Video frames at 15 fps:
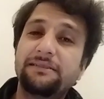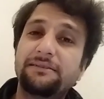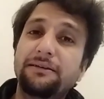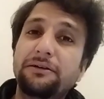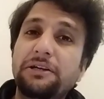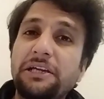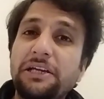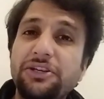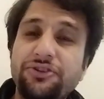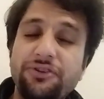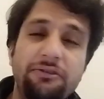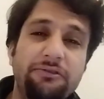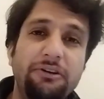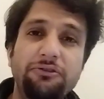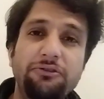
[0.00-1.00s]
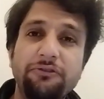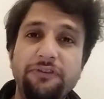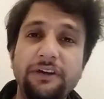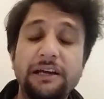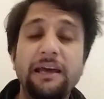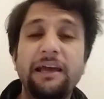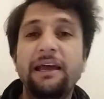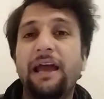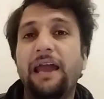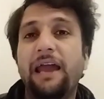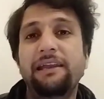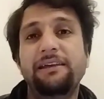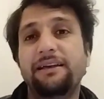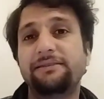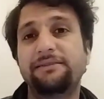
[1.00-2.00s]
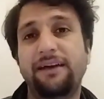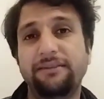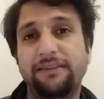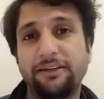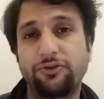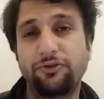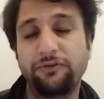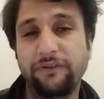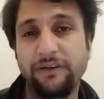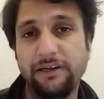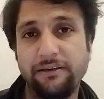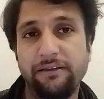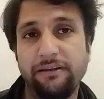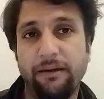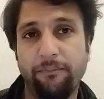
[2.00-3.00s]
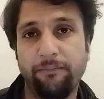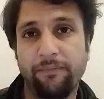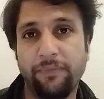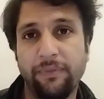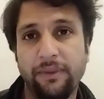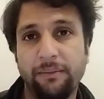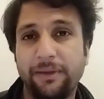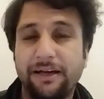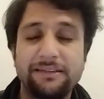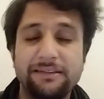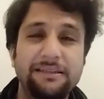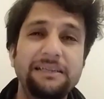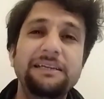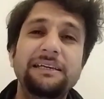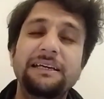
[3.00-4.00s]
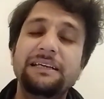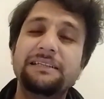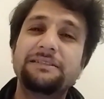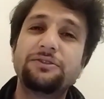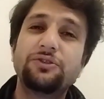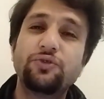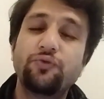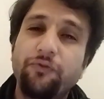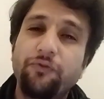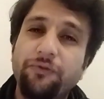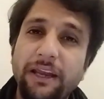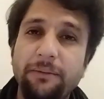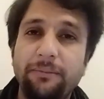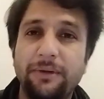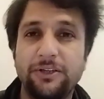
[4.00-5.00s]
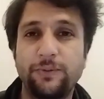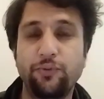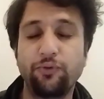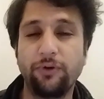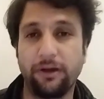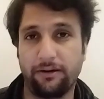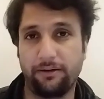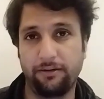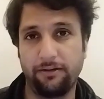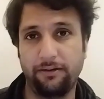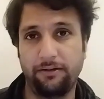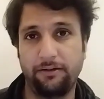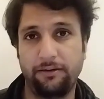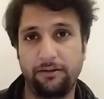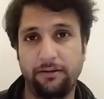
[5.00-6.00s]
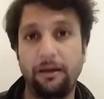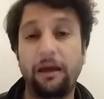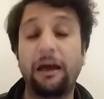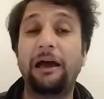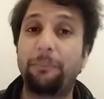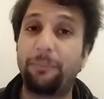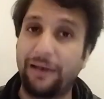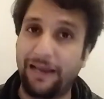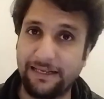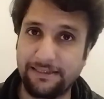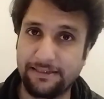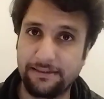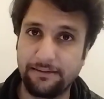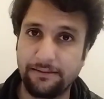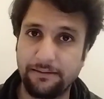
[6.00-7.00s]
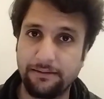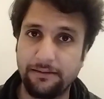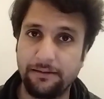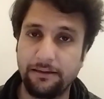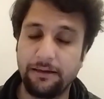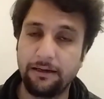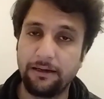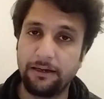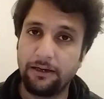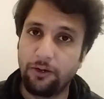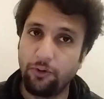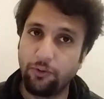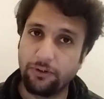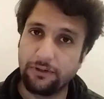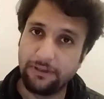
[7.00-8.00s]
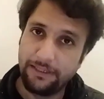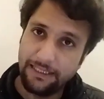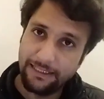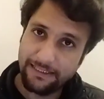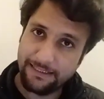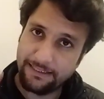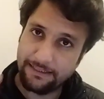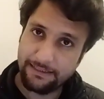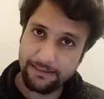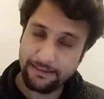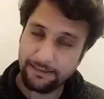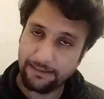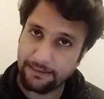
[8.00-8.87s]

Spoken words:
13 children to feed, and he has nothing to feed them because he is very much poor. Plus, look, this